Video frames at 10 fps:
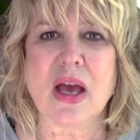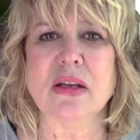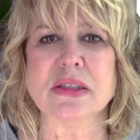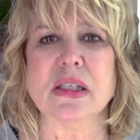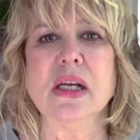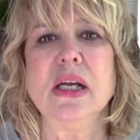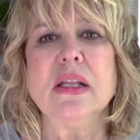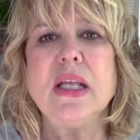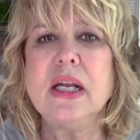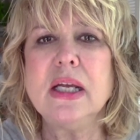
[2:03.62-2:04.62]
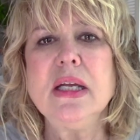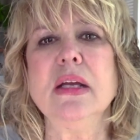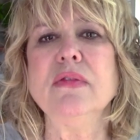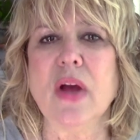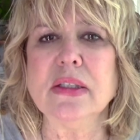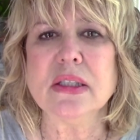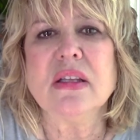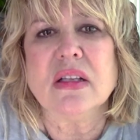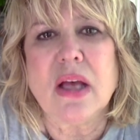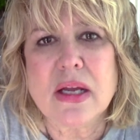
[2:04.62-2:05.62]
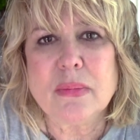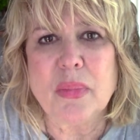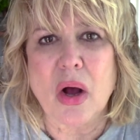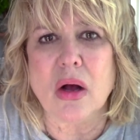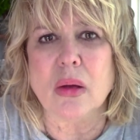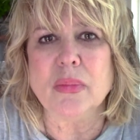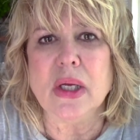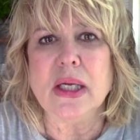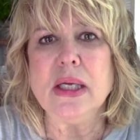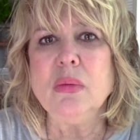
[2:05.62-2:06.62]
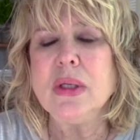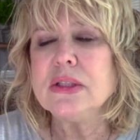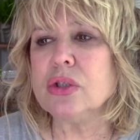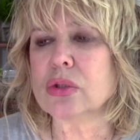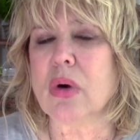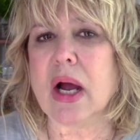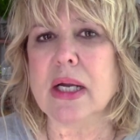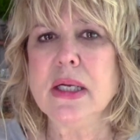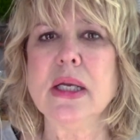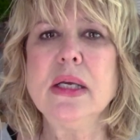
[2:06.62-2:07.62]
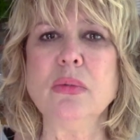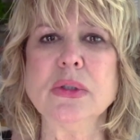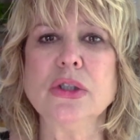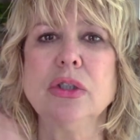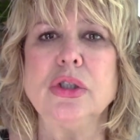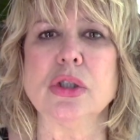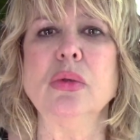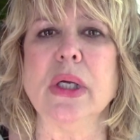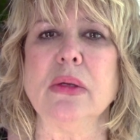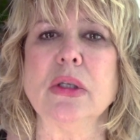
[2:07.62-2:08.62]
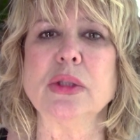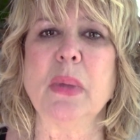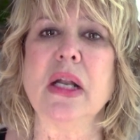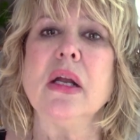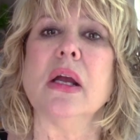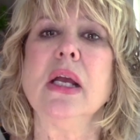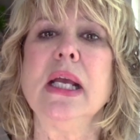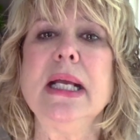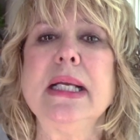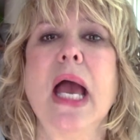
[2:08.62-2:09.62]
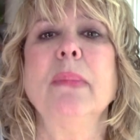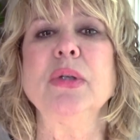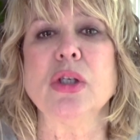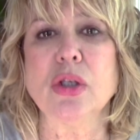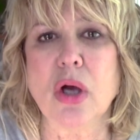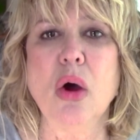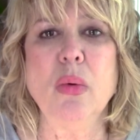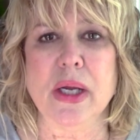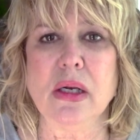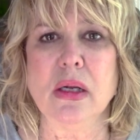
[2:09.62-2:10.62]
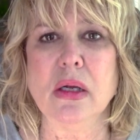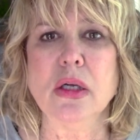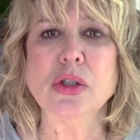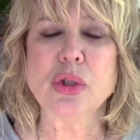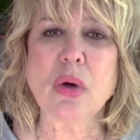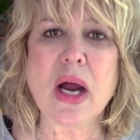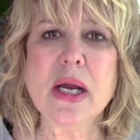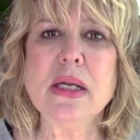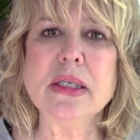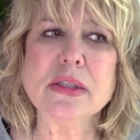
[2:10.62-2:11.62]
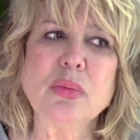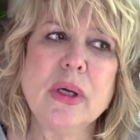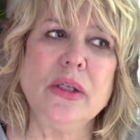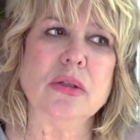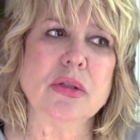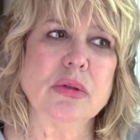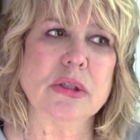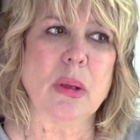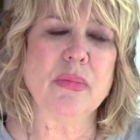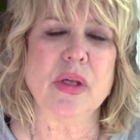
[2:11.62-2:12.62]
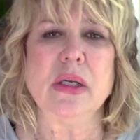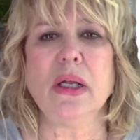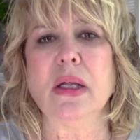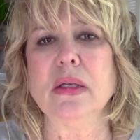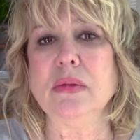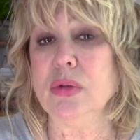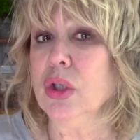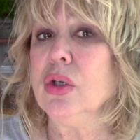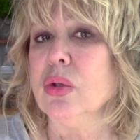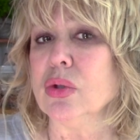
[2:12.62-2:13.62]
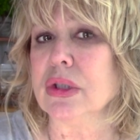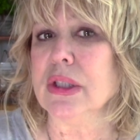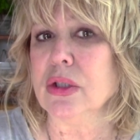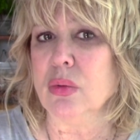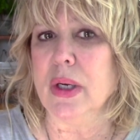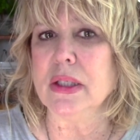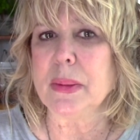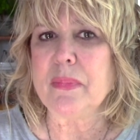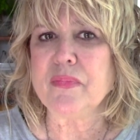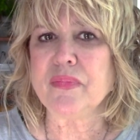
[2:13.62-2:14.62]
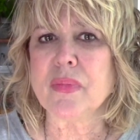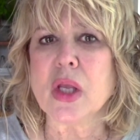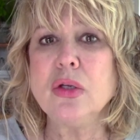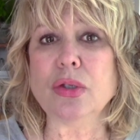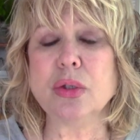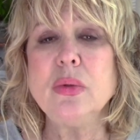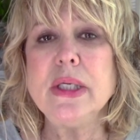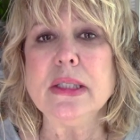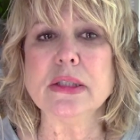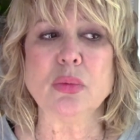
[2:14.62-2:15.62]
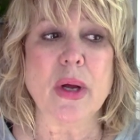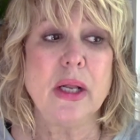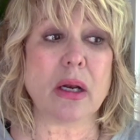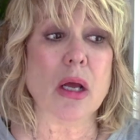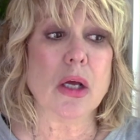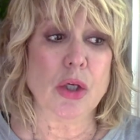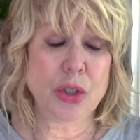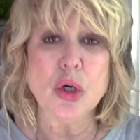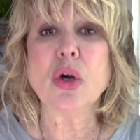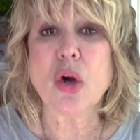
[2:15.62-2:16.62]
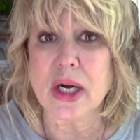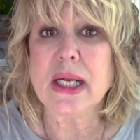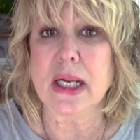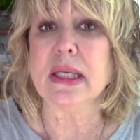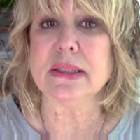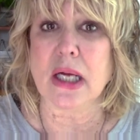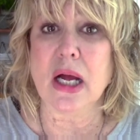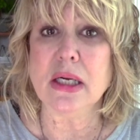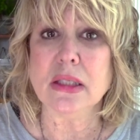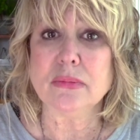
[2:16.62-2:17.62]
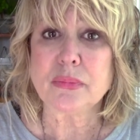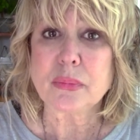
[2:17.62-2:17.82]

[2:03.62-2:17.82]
thousand, that he invented the light bulb. He wasn't trying. He was doing, which meant he kept going. Trying is when you do something and you usually quit. Doing is when you're going to get it done,